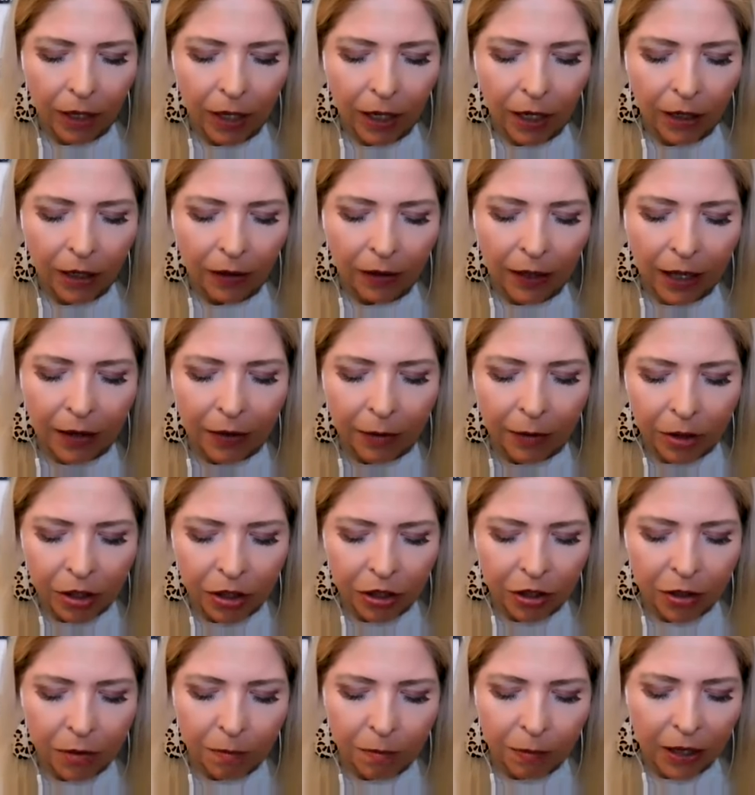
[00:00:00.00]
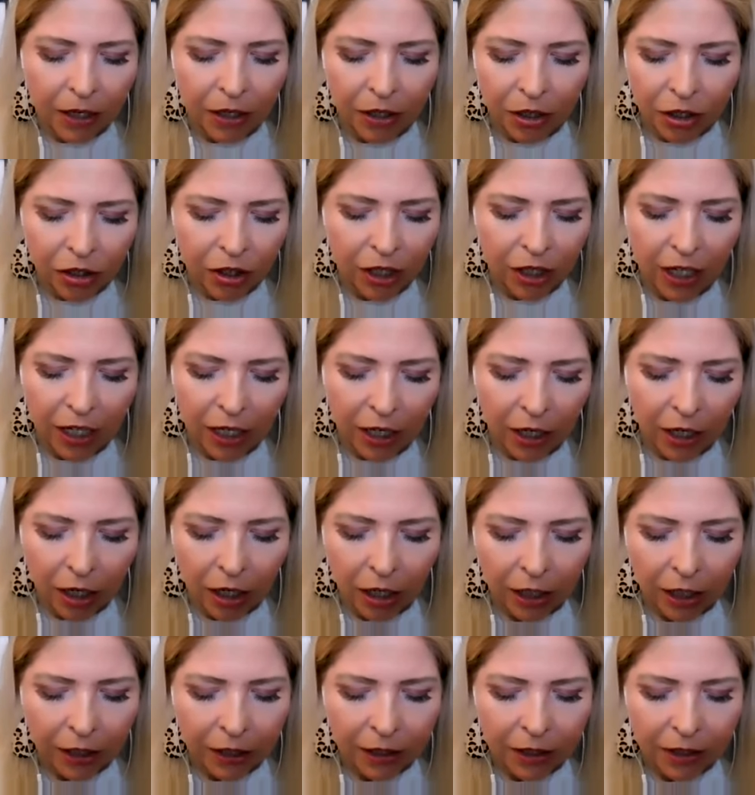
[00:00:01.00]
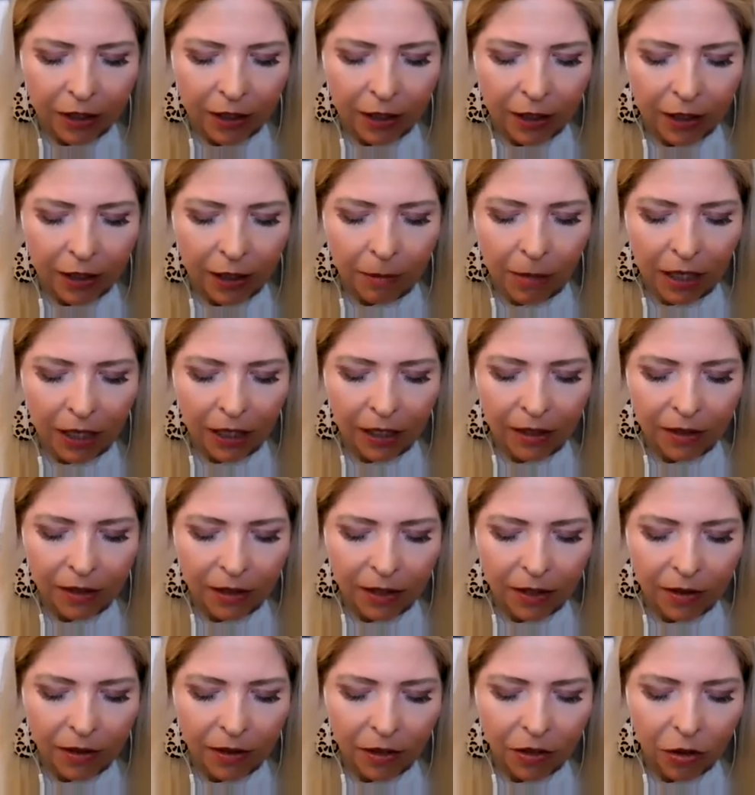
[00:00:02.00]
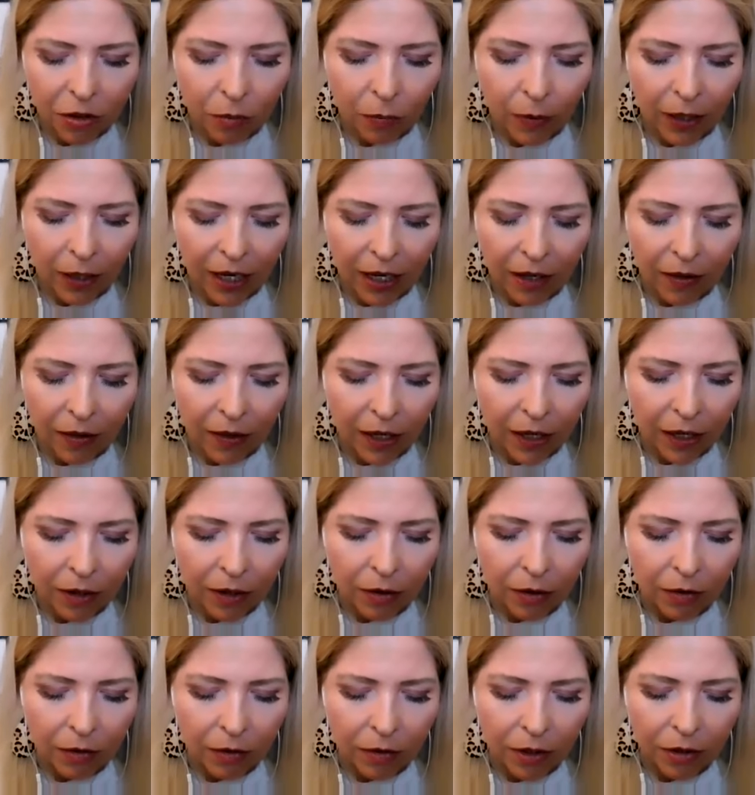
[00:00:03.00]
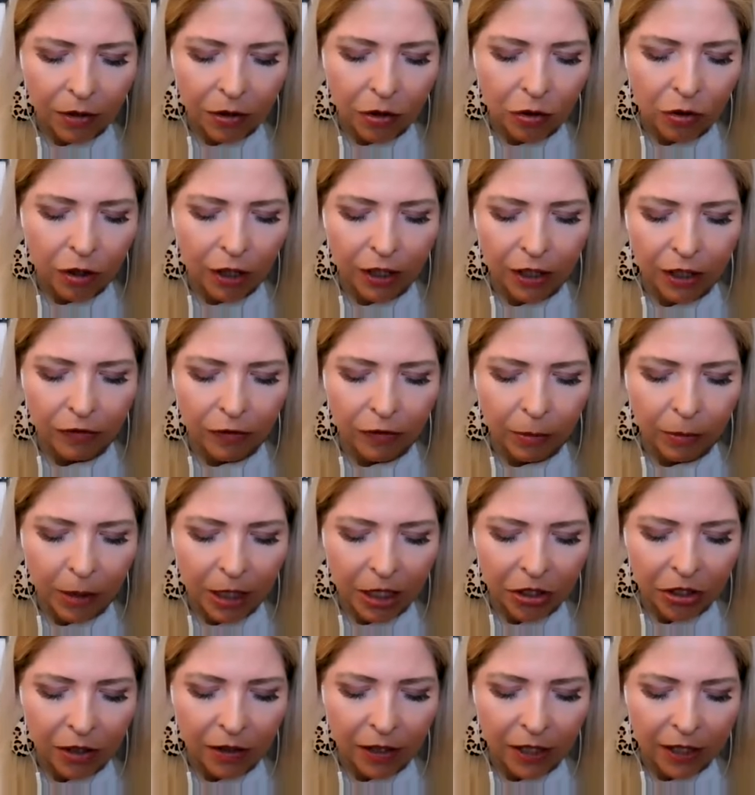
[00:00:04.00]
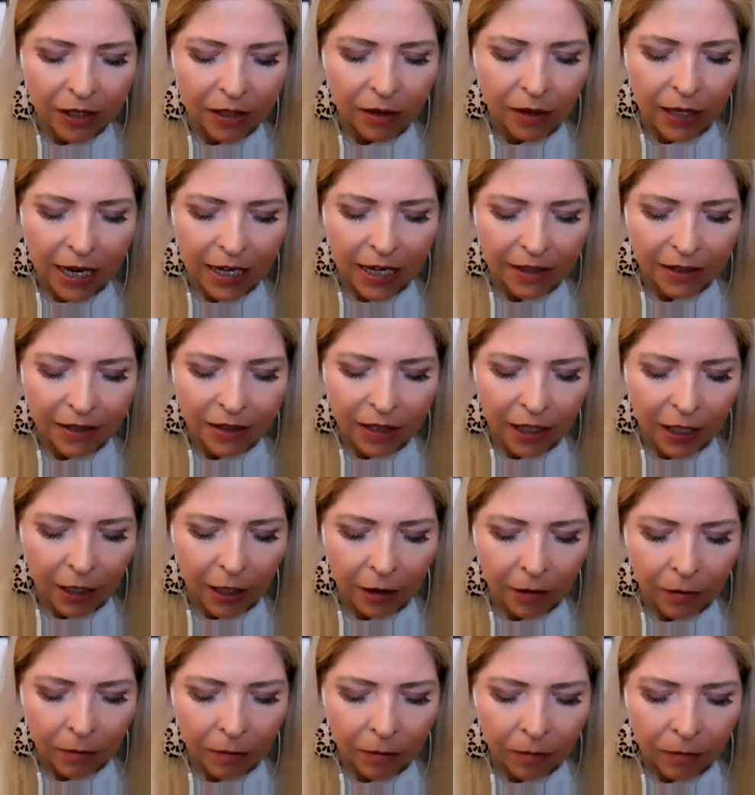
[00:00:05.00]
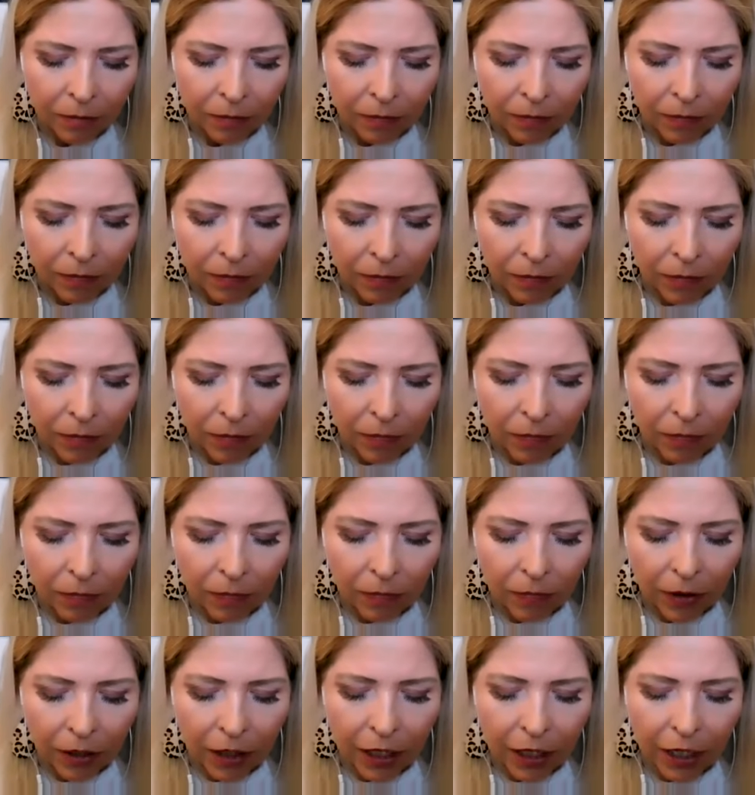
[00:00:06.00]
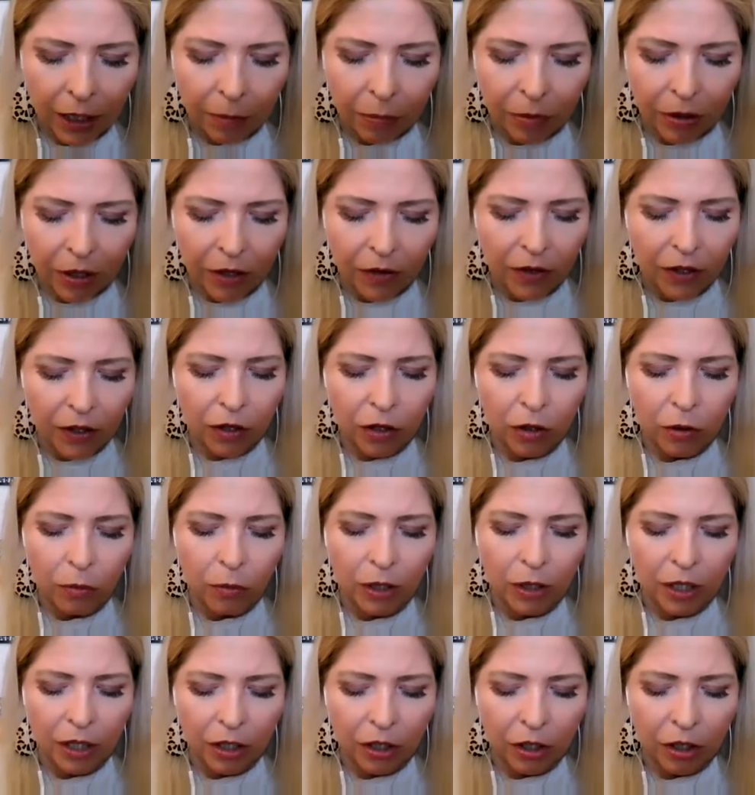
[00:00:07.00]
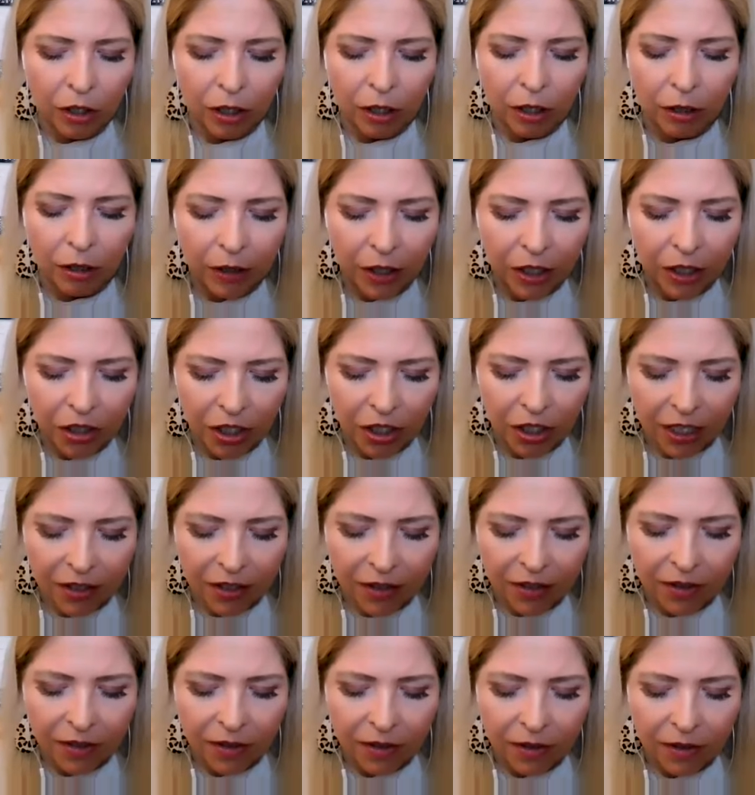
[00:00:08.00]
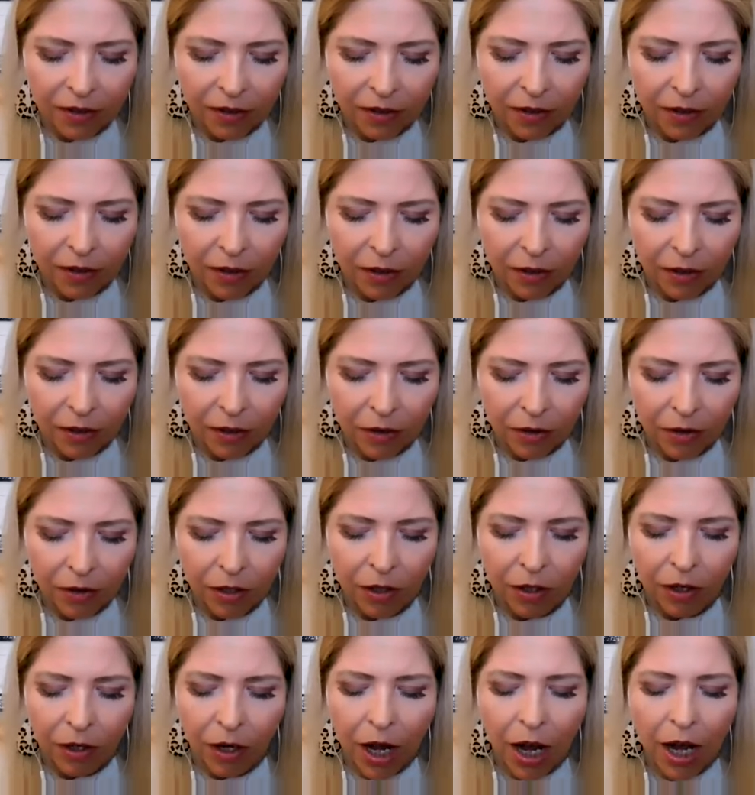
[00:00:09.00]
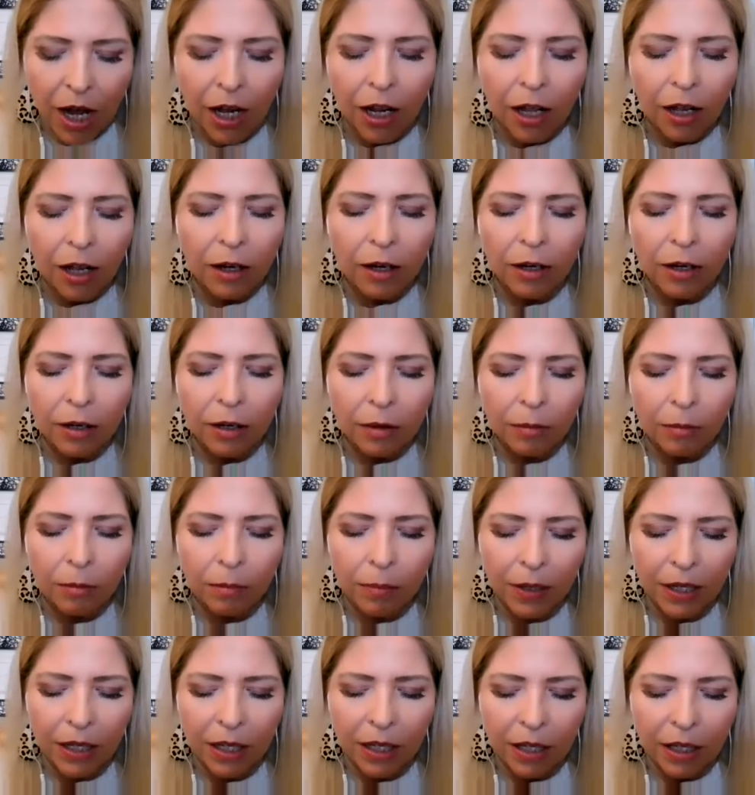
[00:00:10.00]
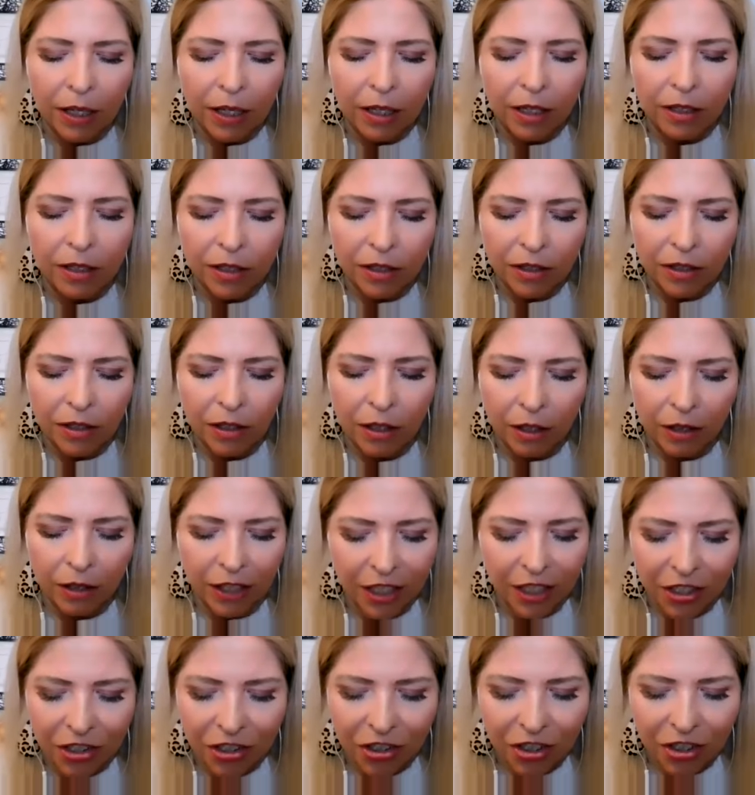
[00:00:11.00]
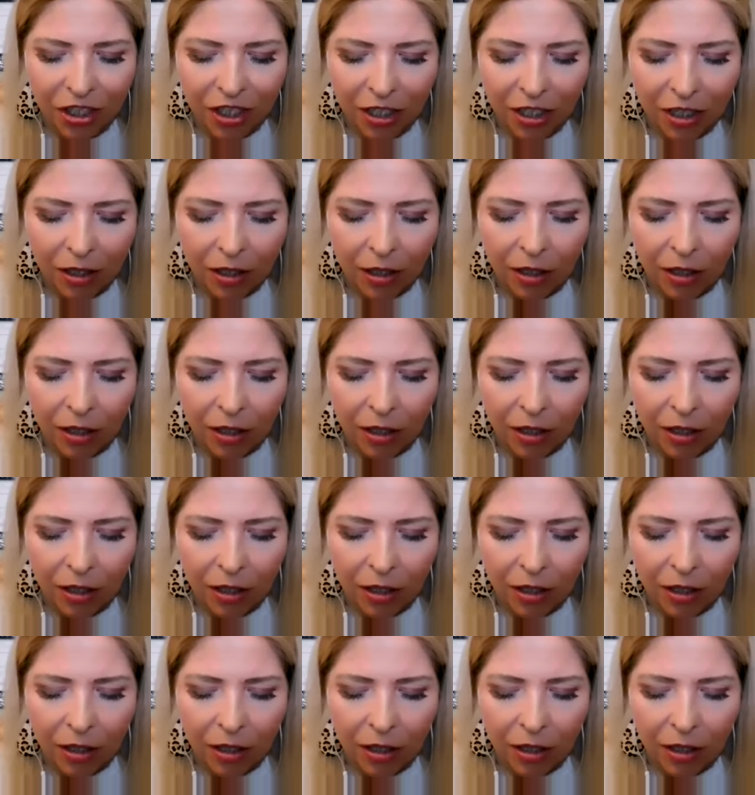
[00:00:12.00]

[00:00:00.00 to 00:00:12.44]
and allow them to just penetrate hearts and minds in such a way that there's transformation that's lasting. God, I pray that you would encourage us to not be discouraged,